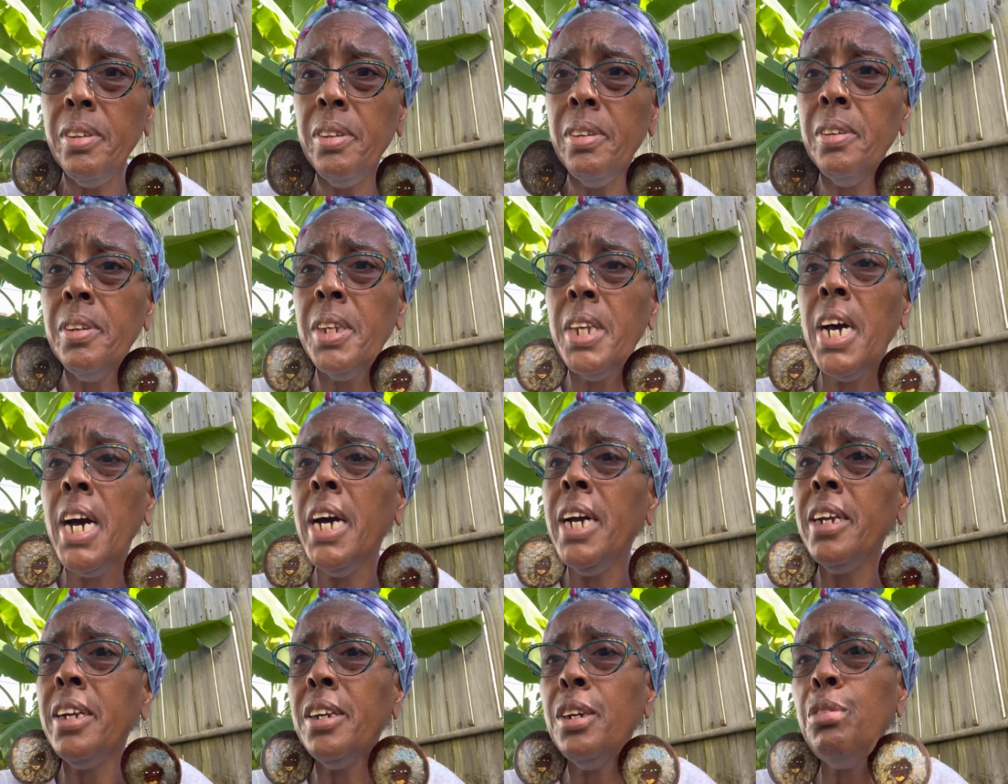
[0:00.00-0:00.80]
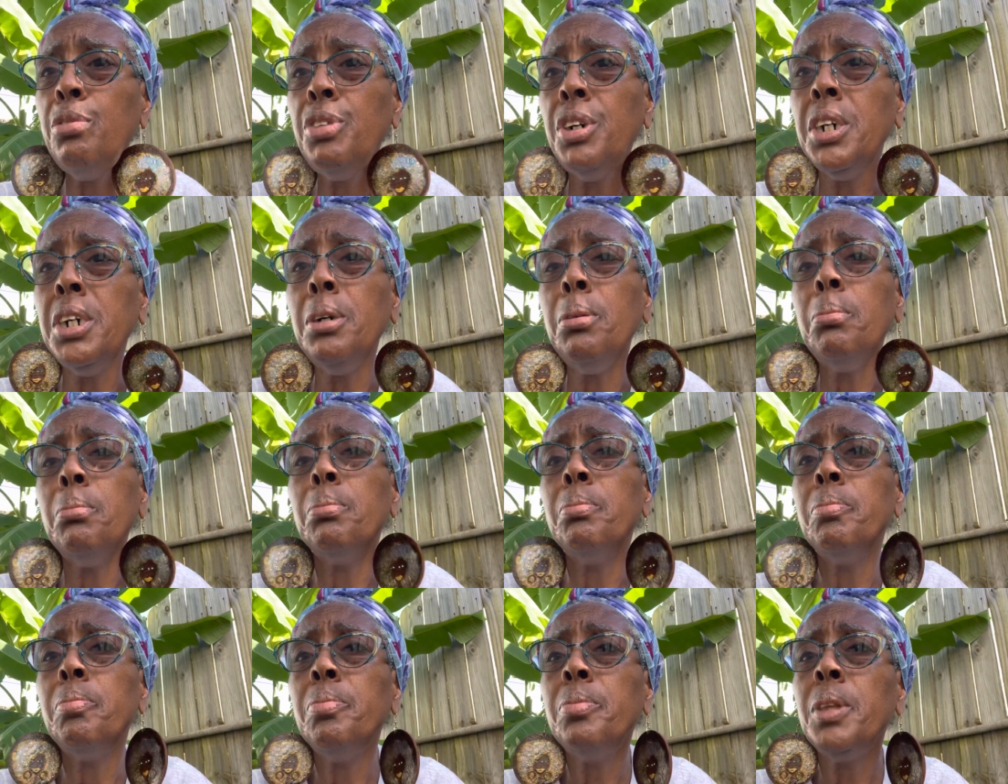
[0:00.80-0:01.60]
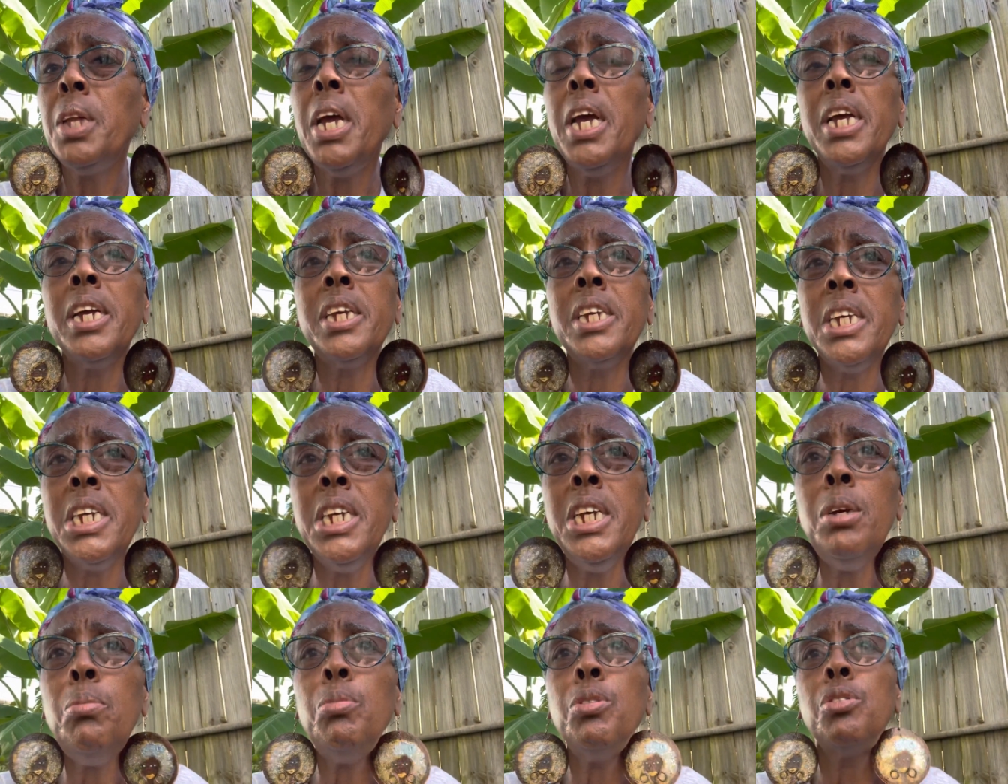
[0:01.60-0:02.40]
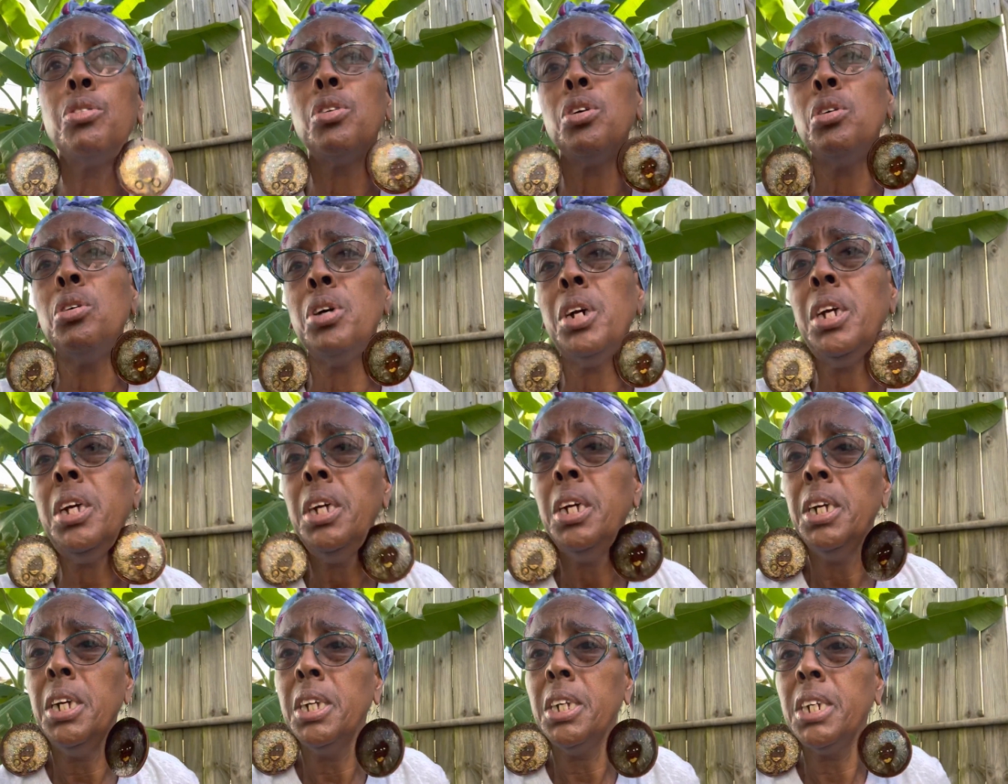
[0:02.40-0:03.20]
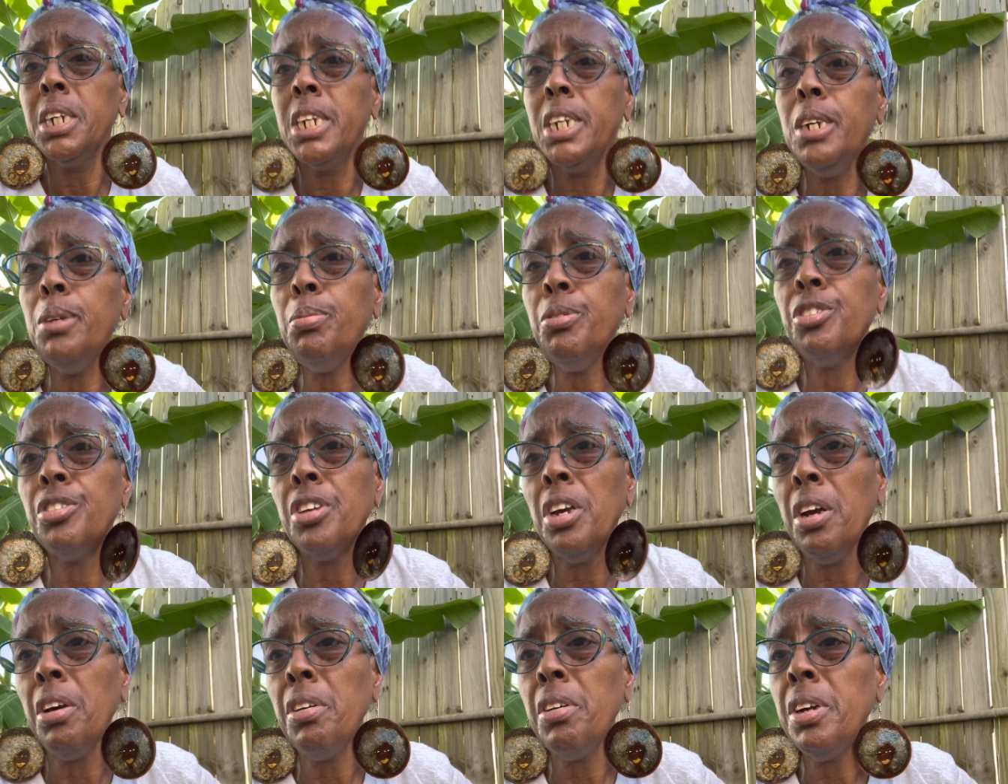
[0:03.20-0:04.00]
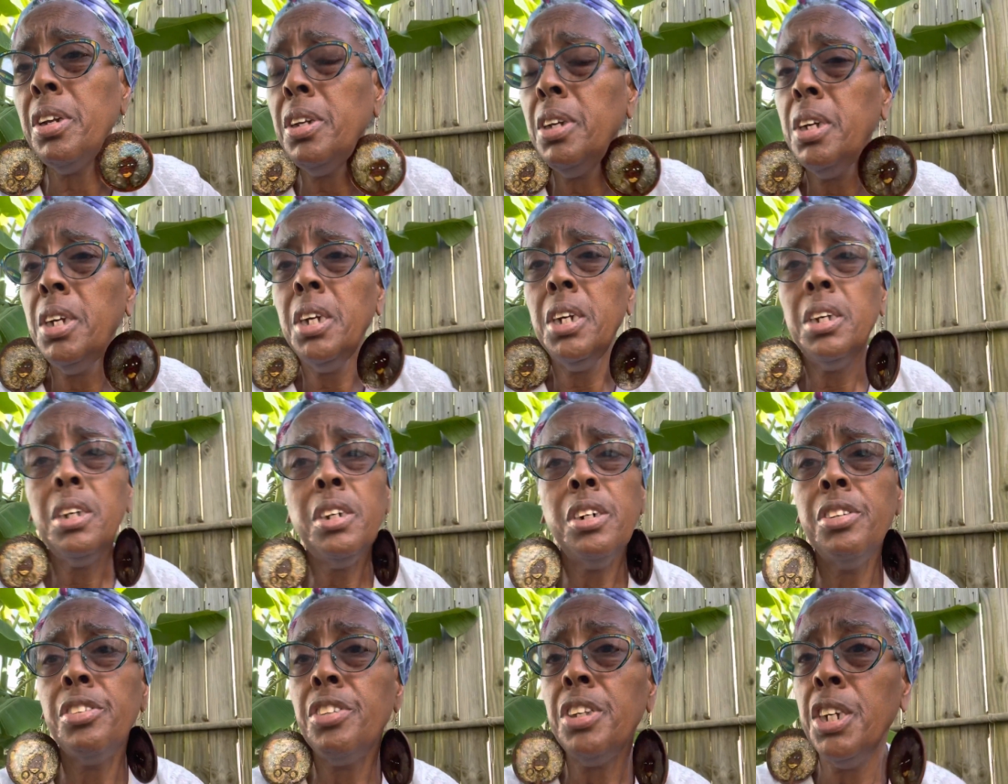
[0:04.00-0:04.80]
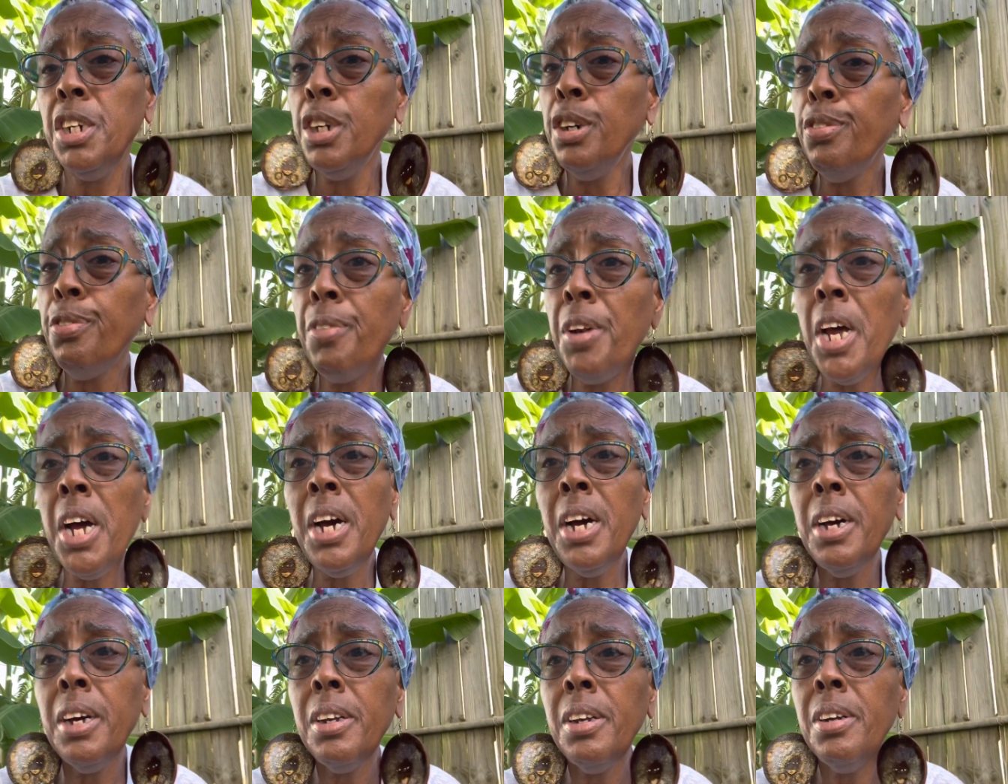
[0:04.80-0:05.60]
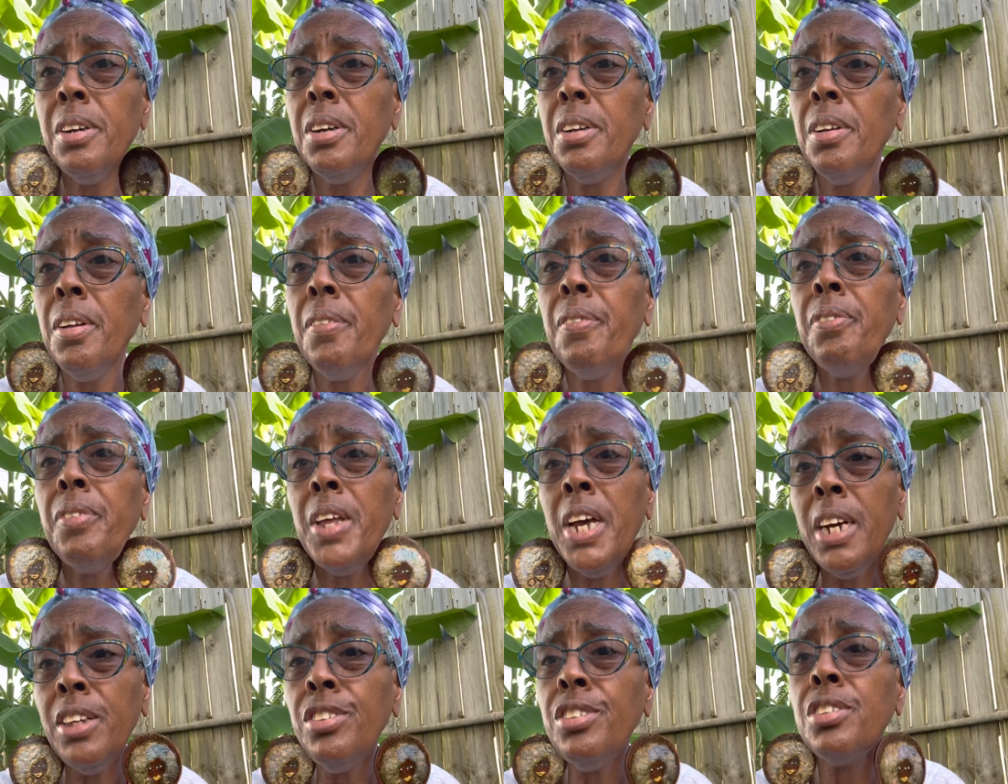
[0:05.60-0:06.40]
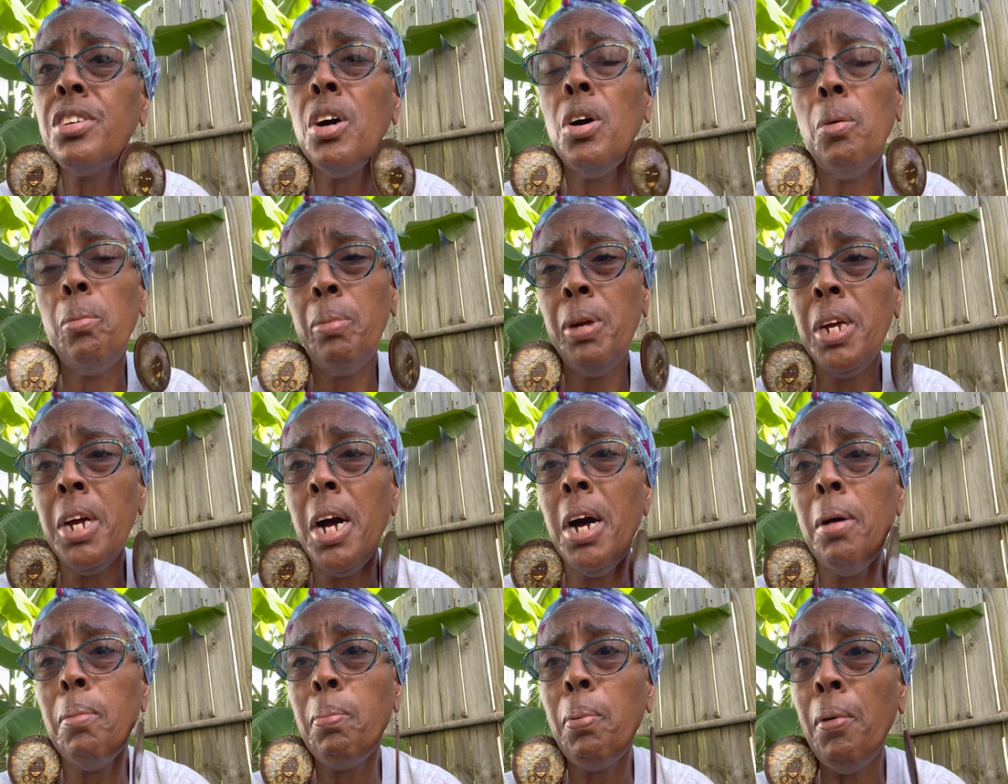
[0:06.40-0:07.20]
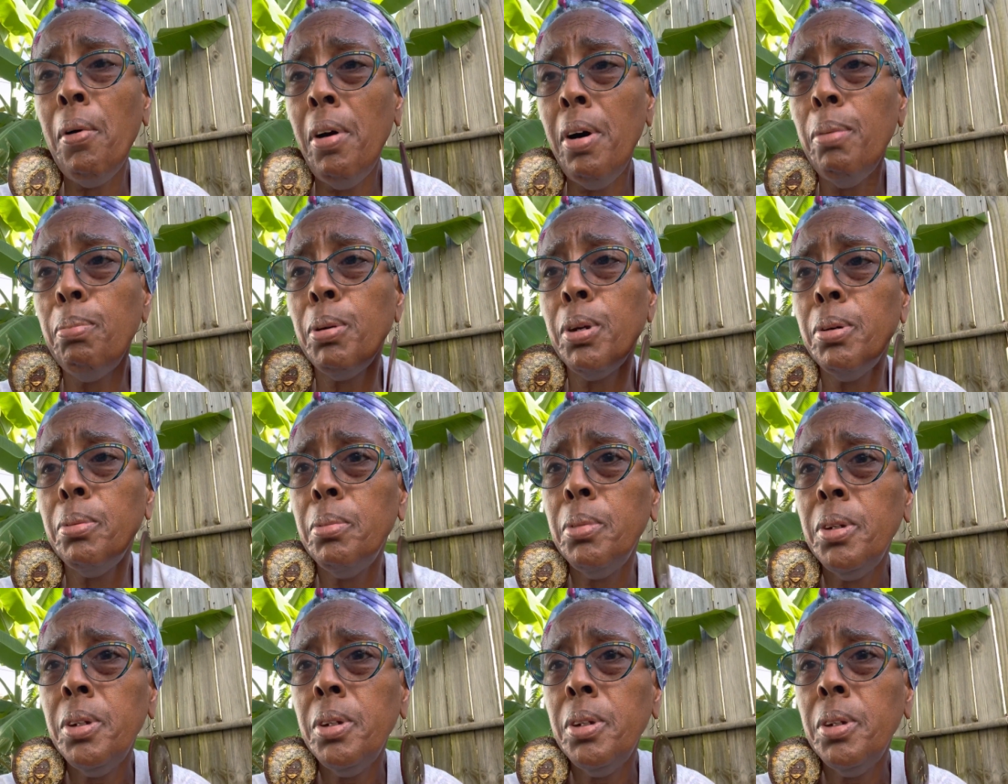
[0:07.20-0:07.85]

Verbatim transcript: not give up and keep growing, keep sharing, because if not, that's going to be our problem,